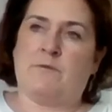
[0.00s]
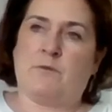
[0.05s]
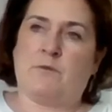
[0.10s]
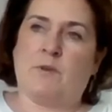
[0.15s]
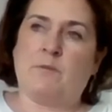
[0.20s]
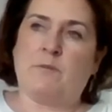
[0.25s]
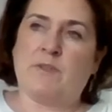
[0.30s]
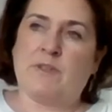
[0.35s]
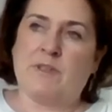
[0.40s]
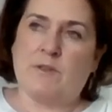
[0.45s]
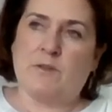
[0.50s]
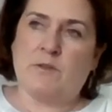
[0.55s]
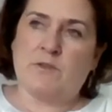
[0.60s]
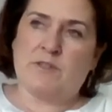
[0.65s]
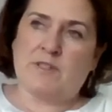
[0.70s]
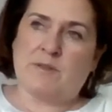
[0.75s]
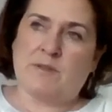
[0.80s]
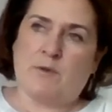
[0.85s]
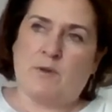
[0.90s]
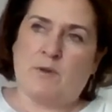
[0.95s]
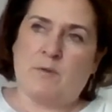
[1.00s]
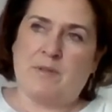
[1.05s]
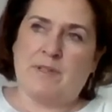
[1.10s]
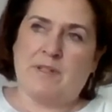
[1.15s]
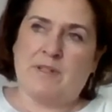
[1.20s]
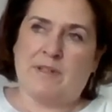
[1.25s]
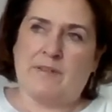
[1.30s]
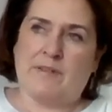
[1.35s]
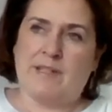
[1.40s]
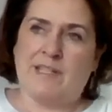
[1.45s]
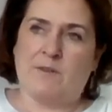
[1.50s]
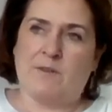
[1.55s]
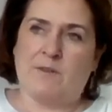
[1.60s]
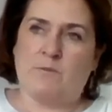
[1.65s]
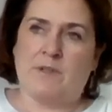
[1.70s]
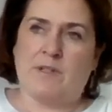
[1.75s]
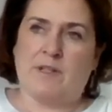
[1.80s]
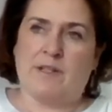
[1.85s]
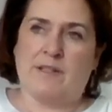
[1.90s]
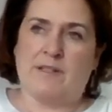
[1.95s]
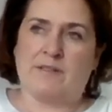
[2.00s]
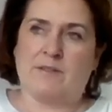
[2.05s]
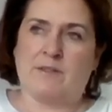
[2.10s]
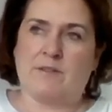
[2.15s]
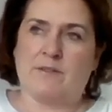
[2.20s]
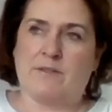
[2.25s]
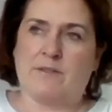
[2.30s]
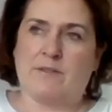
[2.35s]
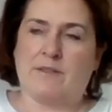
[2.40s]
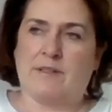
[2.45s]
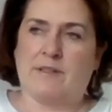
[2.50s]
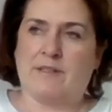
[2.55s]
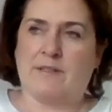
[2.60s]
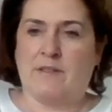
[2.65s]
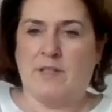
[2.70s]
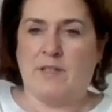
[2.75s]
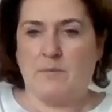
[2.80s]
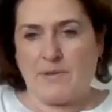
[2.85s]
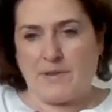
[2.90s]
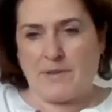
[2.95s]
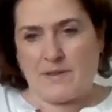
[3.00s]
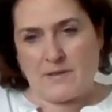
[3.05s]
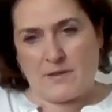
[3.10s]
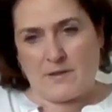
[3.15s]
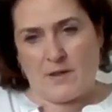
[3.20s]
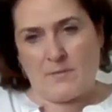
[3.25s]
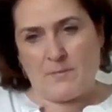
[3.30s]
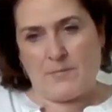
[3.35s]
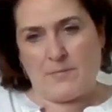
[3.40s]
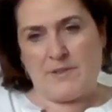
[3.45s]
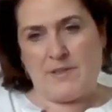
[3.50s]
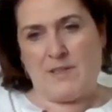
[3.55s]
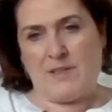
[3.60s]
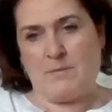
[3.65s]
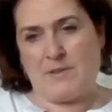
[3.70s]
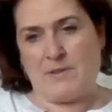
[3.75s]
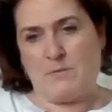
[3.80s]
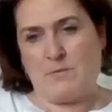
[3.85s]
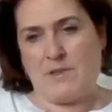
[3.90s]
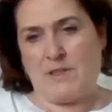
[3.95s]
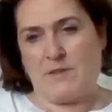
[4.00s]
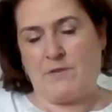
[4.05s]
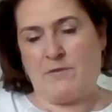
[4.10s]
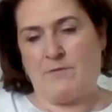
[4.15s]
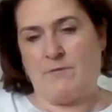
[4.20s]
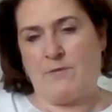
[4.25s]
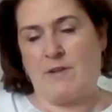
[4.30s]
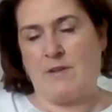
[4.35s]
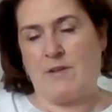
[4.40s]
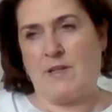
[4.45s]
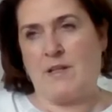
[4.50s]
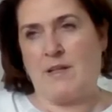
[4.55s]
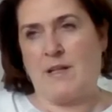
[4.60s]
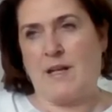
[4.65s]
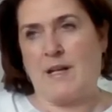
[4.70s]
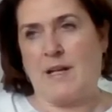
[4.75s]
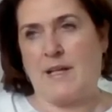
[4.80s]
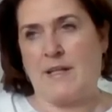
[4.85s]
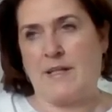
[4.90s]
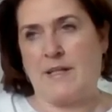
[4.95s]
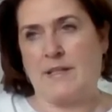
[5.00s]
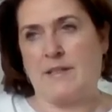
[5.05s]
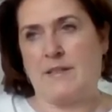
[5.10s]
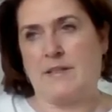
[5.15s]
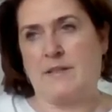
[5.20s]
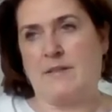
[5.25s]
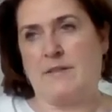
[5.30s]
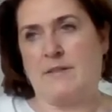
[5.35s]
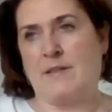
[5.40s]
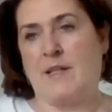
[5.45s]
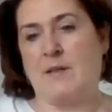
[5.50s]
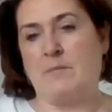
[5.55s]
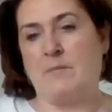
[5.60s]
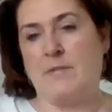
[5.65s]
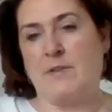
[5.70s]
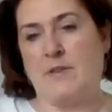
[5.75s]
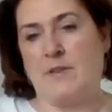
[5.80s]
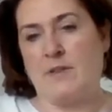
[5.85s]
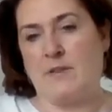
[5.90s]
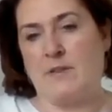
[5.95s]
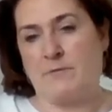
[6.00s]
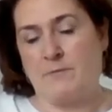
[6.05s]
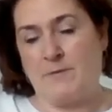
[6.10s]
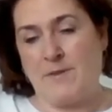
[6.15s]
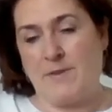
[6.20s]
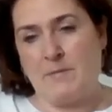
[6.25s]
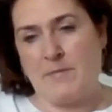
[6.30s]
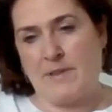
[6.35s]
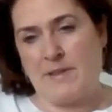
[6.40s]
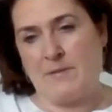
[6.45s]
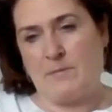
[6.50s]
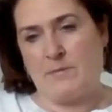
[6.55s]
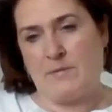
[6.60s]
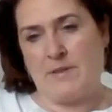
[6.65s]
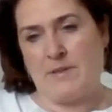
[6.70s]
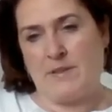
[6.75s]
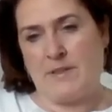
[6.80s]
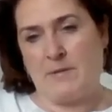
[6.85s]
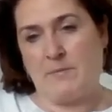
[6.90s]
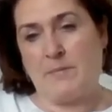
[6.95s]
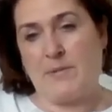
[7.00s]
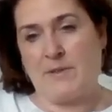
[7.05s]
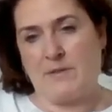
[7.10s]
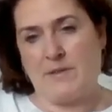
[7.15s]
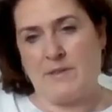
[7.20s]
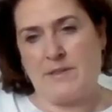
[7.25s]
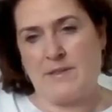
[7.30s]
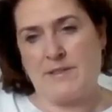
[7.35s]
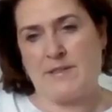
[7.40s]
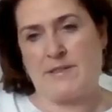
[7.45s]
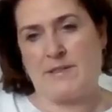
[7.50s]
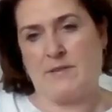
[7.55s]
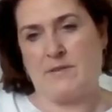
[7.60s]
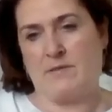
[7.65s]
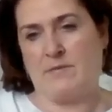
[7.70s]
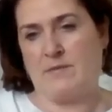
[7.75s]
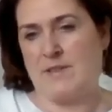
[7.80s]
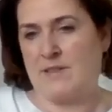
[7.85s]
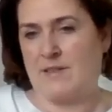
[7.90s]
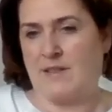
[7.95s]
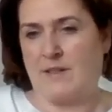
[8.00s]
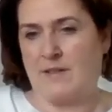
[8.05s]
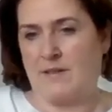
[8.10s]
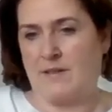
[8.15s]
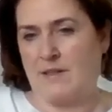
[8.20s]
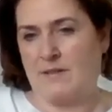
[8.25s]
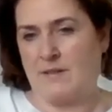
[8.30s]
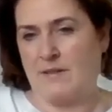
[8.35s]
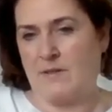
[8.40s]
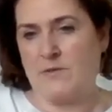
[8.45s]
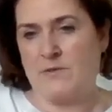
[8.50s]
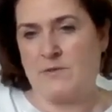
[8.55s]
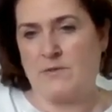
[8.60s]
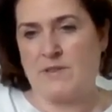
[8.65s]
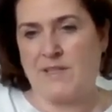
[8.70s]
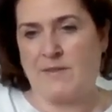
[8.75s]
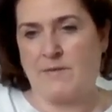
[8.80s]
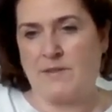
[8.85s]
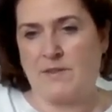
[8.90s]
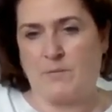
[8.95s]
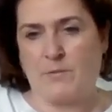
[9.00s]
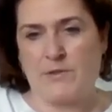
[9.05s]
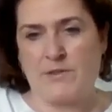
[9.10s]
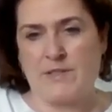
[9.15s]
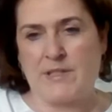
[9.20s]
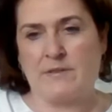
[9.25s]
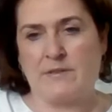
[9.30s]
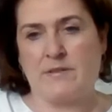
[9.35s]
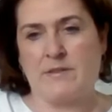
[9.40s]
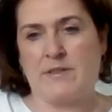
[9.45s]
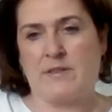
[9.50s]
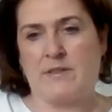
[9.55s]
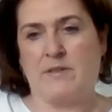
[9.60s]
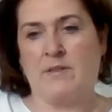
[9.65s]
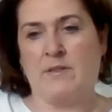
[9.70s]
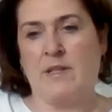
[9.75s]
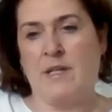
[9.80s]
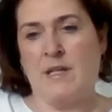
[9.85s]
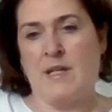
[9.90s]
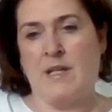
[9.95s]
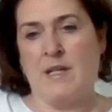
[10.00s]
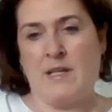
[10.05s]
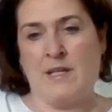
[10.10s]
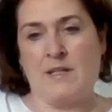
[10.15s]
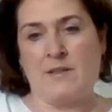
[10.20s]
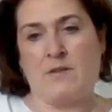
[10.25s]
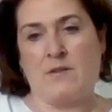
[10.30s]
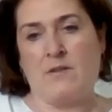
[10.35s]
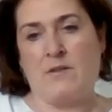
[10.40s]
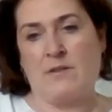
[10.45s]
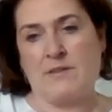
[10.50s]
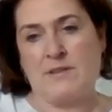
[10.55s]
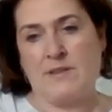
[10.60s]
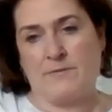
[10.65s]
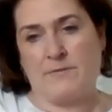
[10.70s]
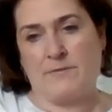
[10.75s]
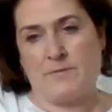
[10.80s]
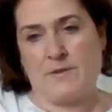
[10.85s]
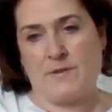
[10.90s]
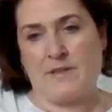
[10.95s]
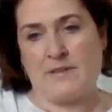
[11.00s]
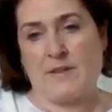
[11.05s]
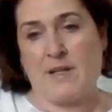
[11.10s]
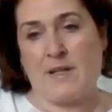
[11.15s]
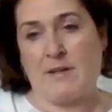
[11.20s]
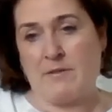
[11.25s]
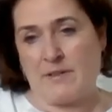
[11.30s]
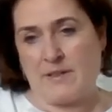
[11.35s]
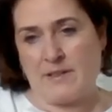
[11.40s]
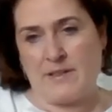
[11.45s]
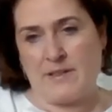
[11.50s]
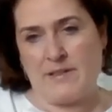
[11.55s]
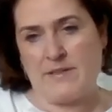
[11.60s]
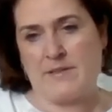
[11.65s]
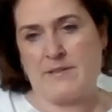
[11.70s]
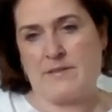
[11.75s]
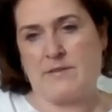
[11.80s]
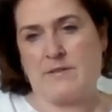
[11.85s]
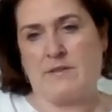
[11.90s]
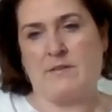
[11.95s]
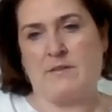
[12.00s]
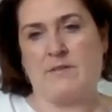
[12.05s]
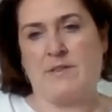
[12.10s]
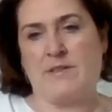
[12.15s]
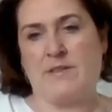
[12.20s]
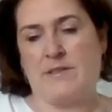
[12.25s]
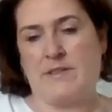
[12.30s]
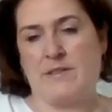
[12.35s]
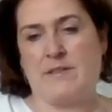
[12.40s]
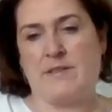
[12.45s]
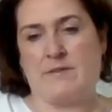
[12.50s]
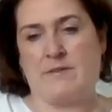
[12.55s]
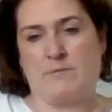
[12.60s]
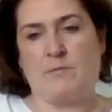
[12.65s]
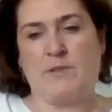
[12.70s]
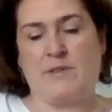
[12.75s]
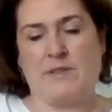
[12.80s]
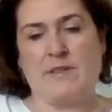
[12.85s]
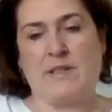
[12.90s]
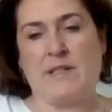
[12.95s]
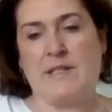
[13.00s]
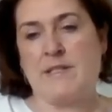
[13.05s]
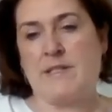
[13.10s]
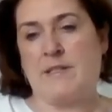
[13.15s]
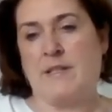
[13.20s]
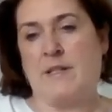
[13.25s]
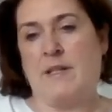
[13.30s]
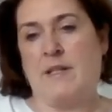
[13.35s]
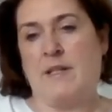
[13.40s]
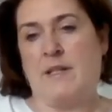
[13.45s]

From those, probably I think we are not a typical company, but we have a very high number of female employees. So it's close to 70% or so in all different hierarchies. So this is pretty nice.